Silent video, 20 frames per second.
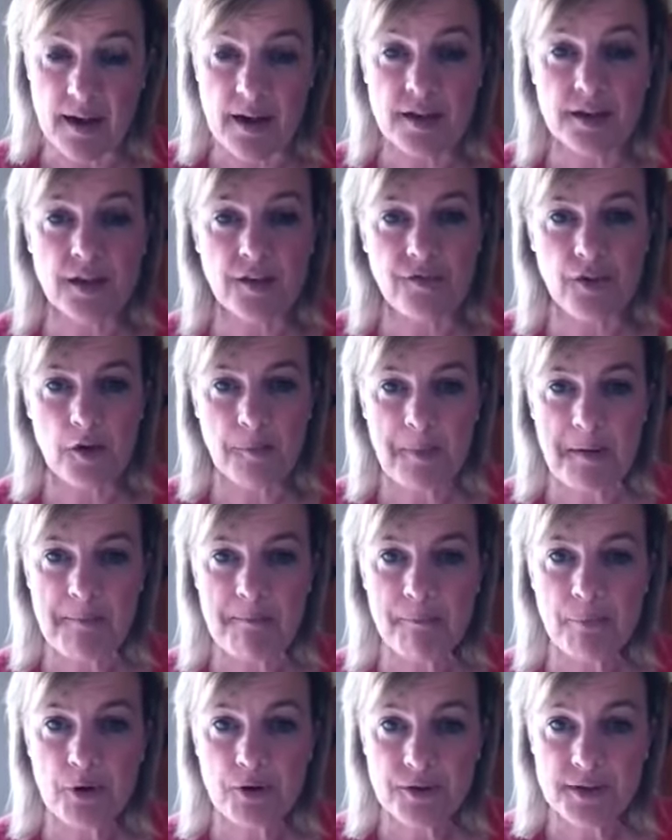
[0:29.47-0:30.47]
So if you've
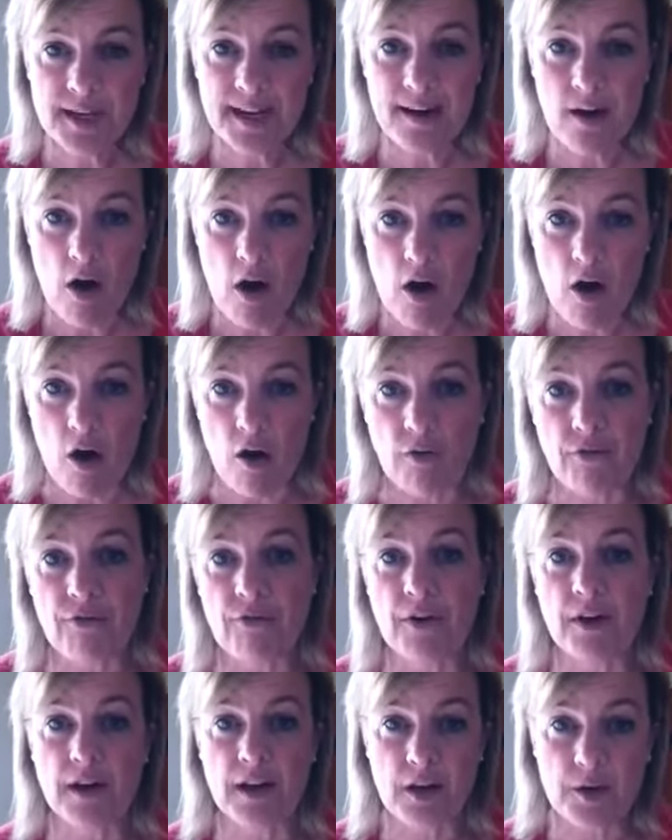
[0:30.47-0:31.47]
been putting
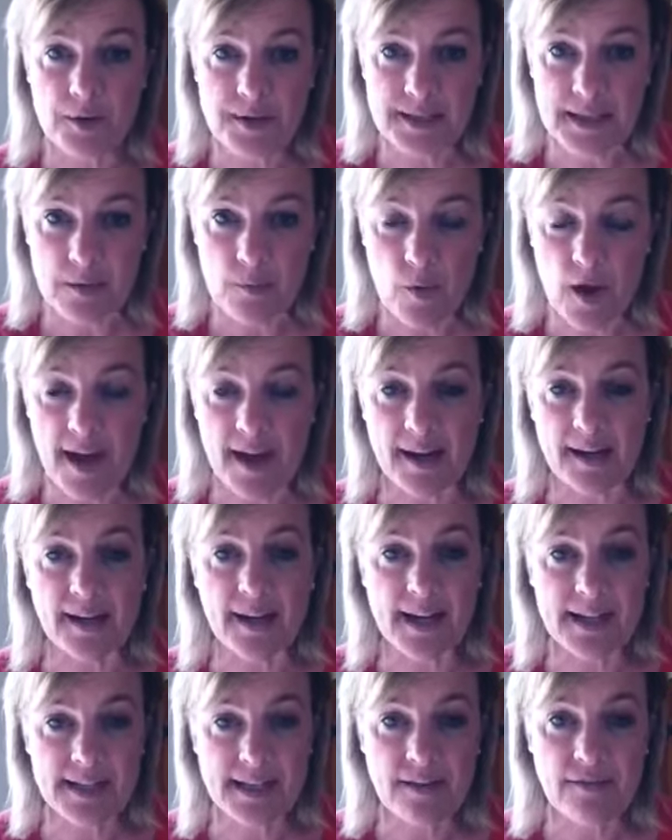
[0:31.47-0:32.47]
off losing weight and
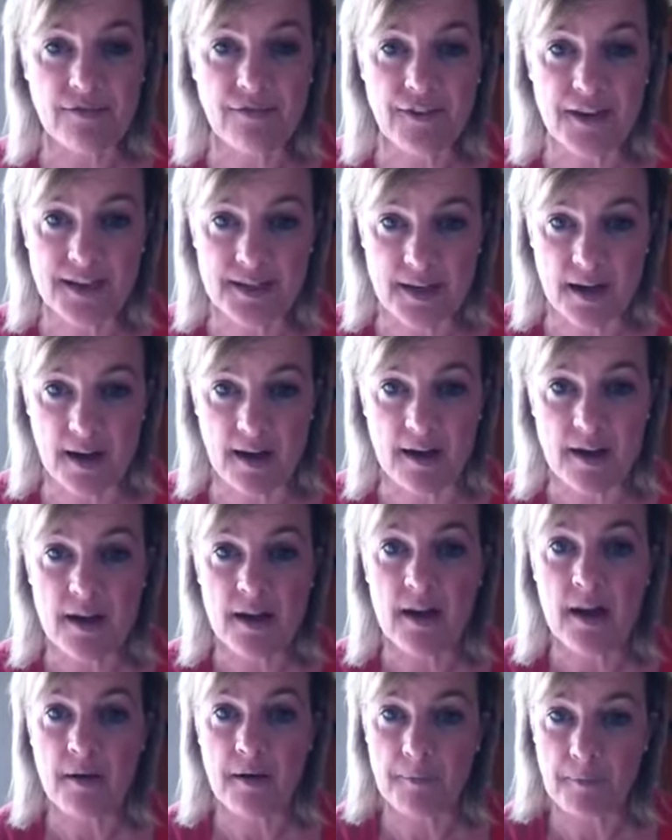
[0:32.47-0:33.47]
getting fitter
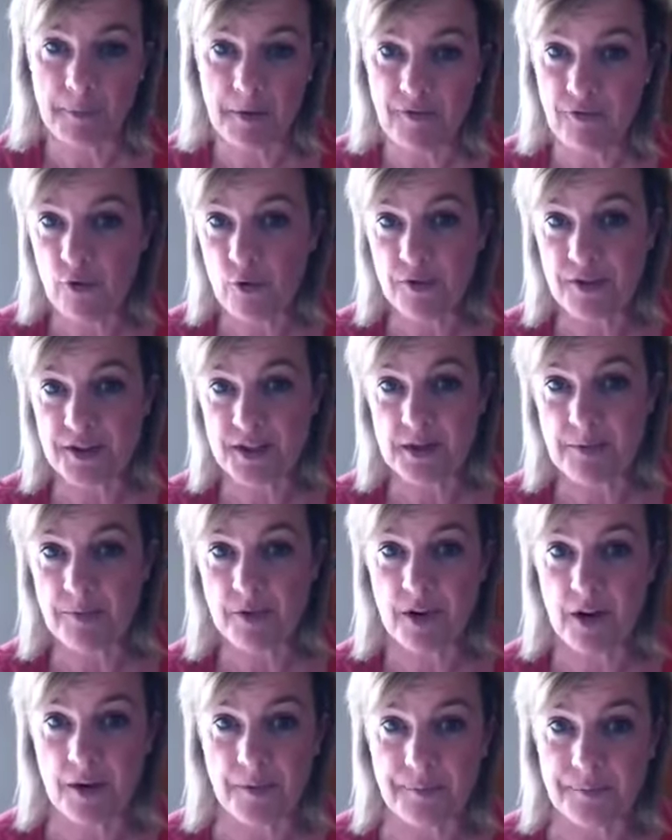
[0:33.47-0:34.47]
before the
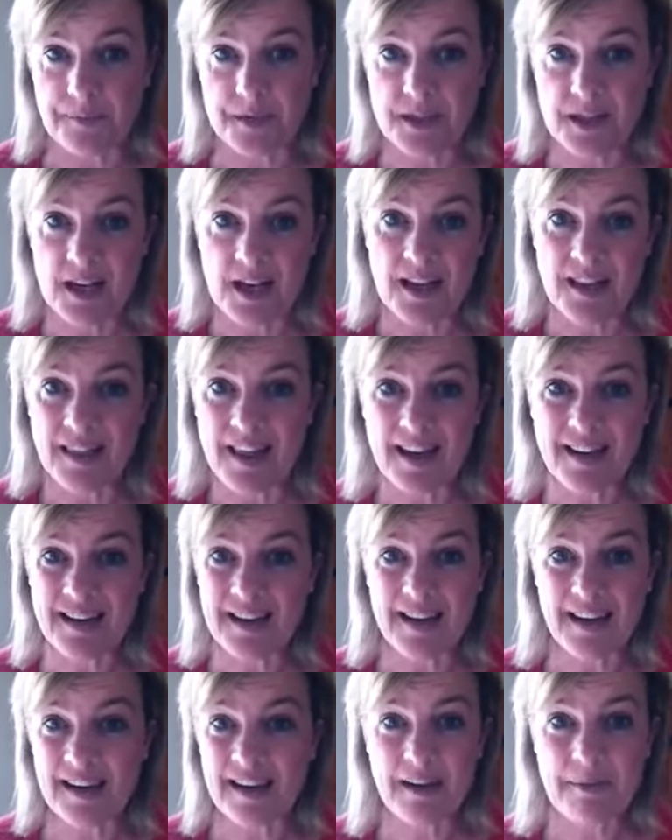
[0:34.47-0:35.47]
sun comes, then
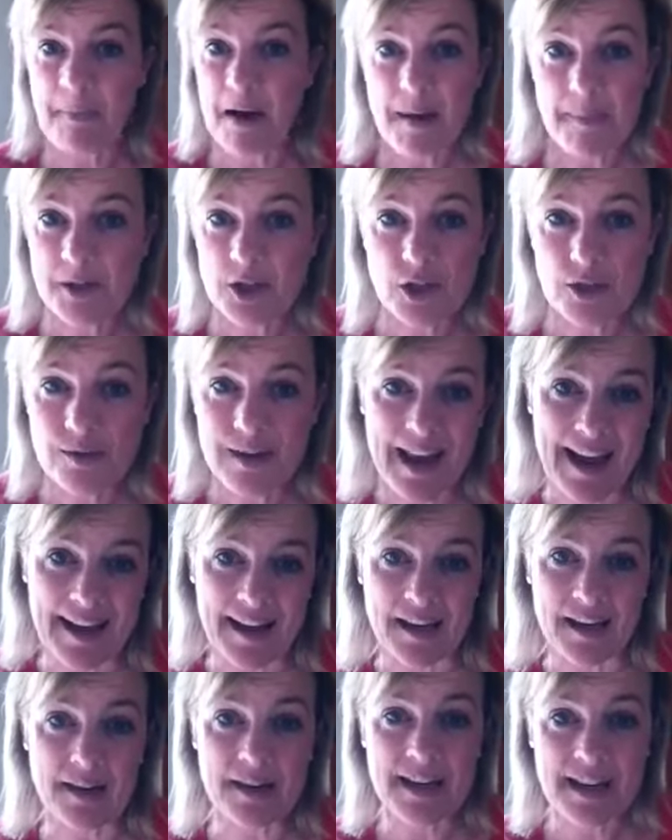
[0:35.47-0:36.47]
it might be too
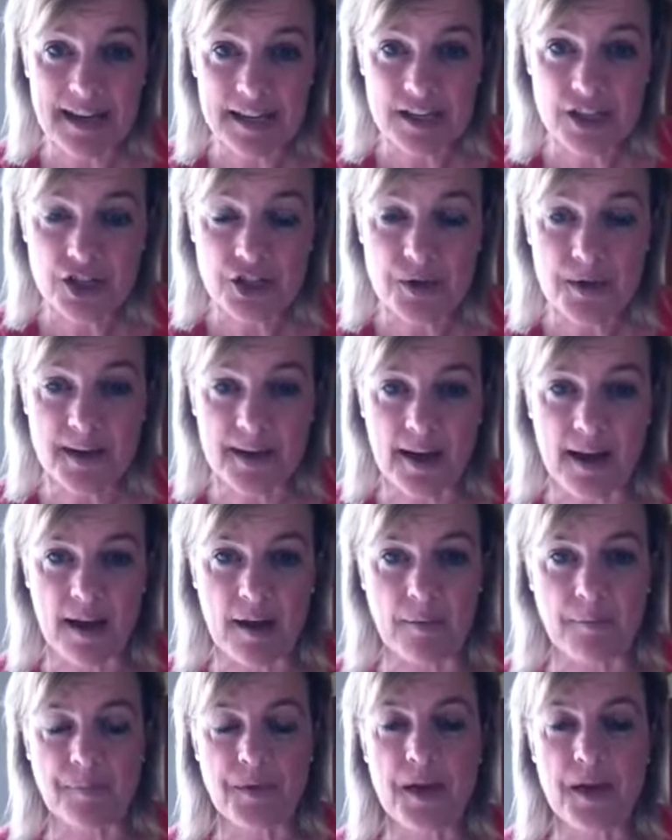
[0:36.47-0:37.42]
late. You need to do it now.